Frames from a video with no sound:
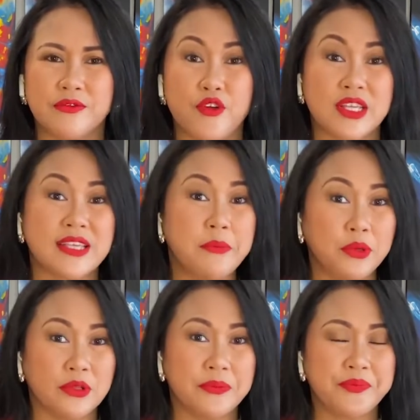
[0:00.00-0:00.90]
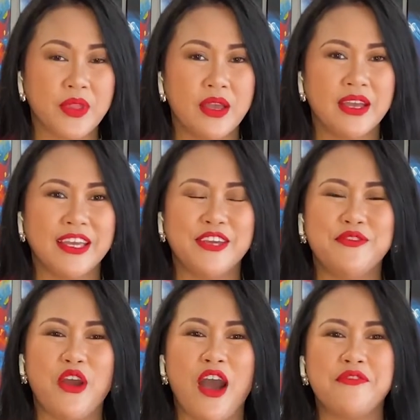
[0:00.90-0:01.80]
For example, if
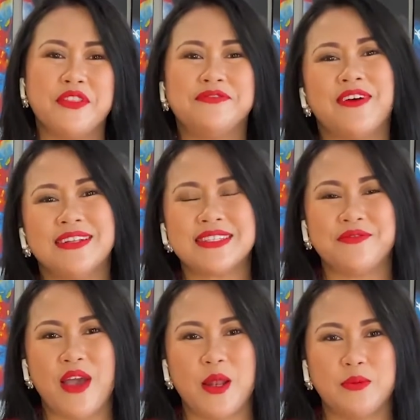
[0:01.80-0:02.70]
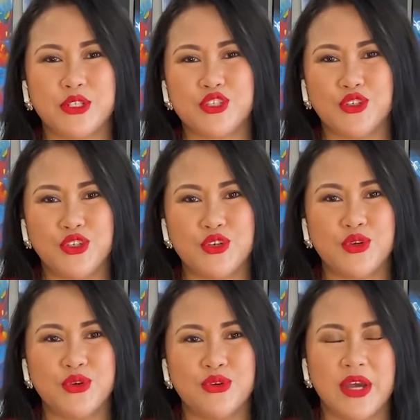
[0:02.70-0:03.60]
you have the funds available to
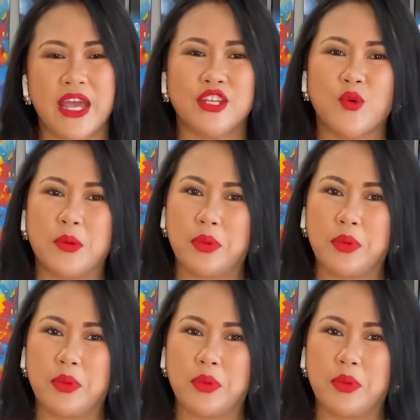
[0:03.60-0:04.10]
you and you are